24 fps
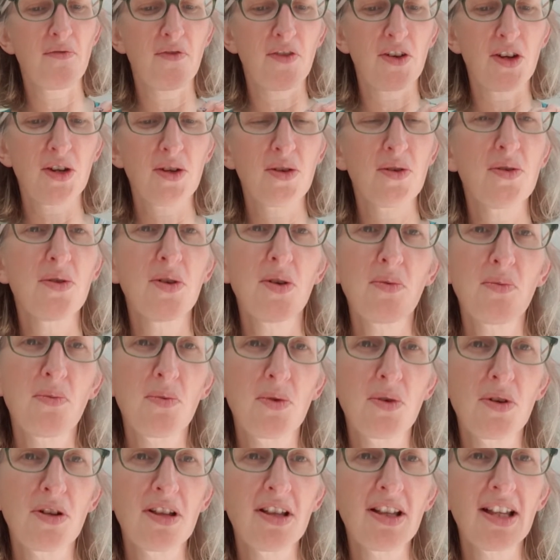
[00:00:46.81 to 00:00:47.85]
vicuna
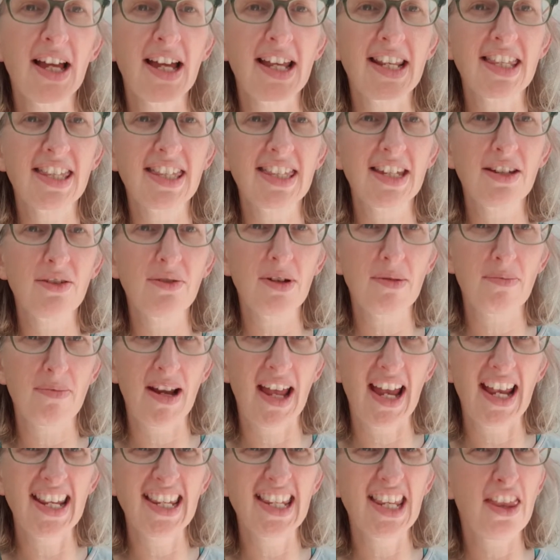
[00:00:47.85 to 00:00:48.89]
wool and silk
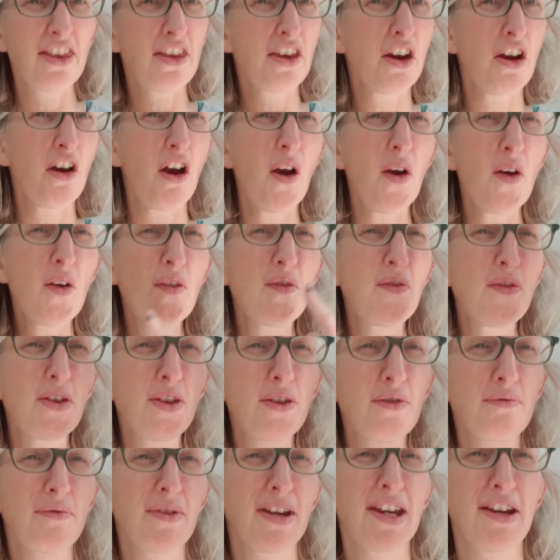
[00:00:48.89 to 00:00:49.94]
blend that are over
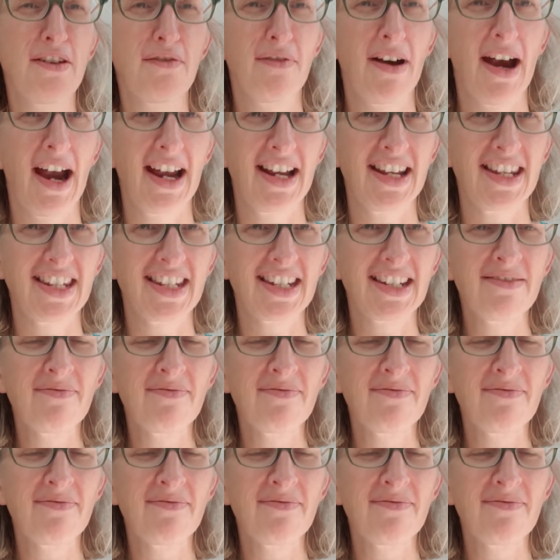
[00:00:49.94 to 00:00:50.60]
£3,000.